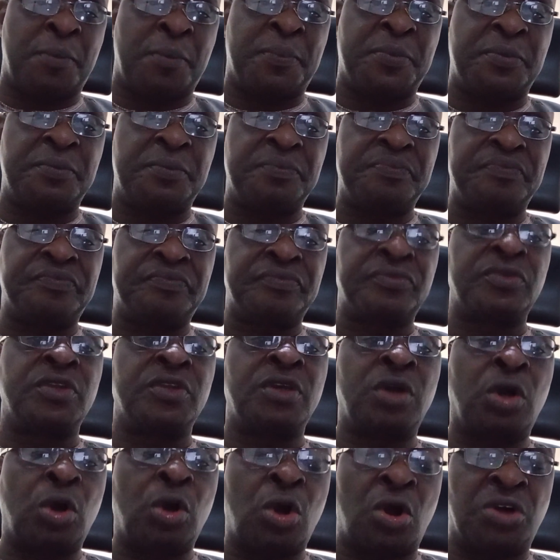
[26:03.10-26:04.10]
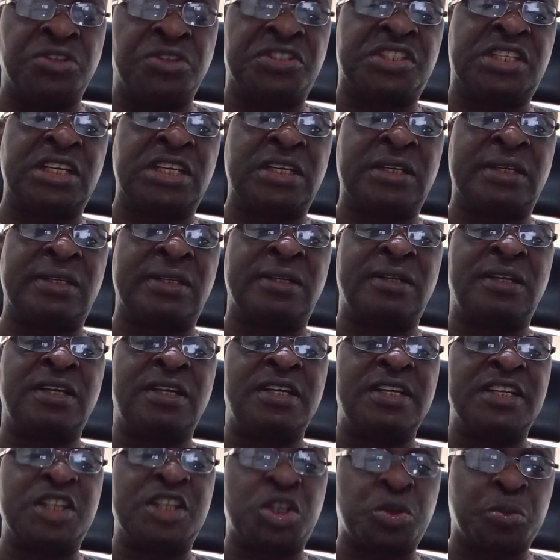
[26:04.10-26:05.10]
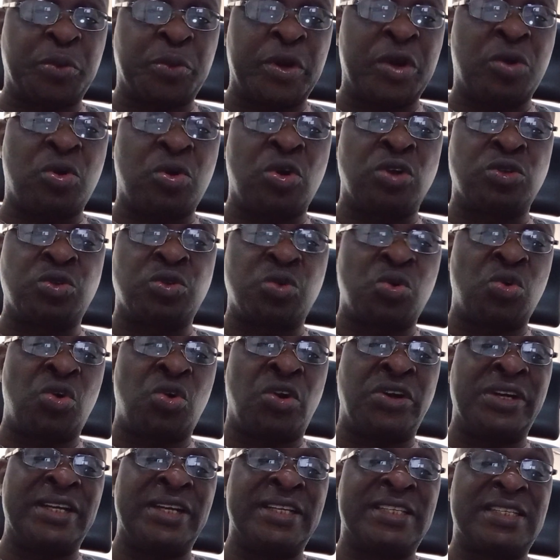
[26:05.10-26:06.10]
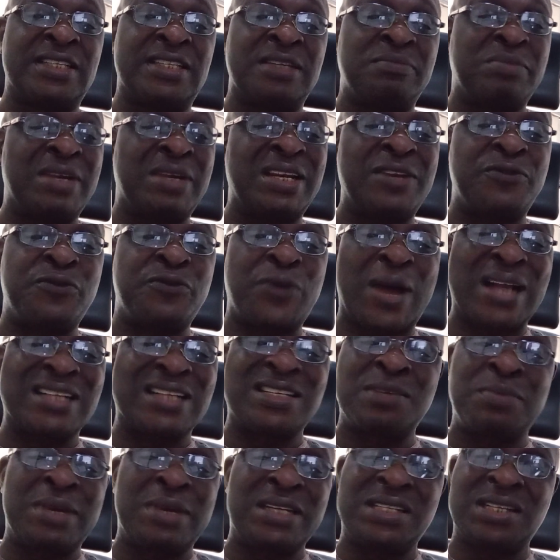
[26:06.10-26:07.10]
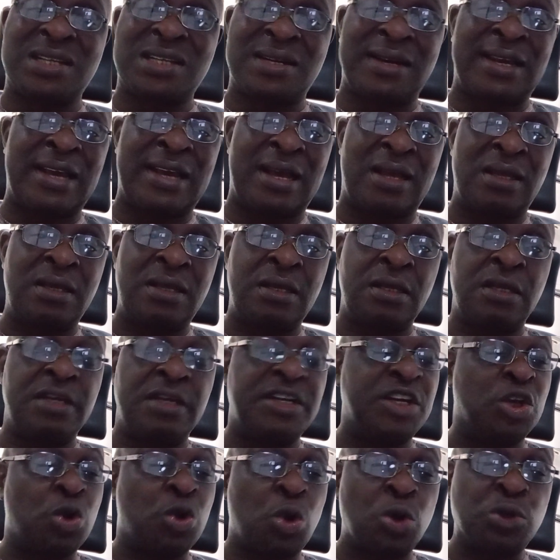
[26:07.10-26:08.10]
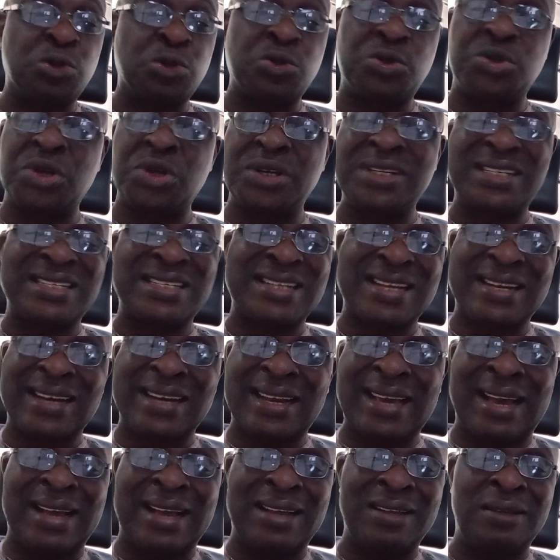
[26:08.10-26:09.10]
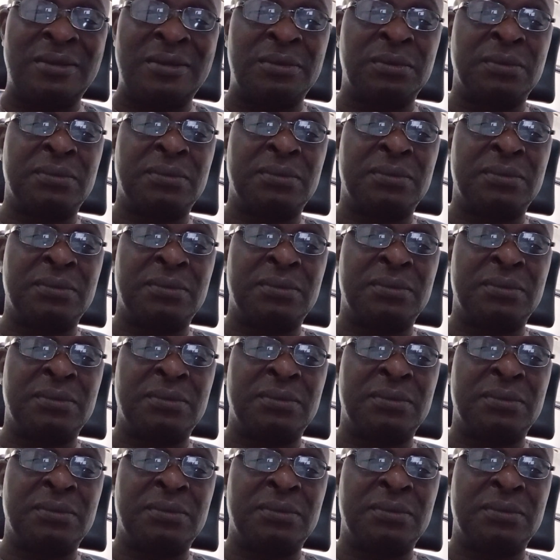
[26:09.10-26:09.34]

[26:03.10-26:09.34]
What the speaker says: up until the Supreme Court rule on it. But the fight remains clear. The Constitution is clear.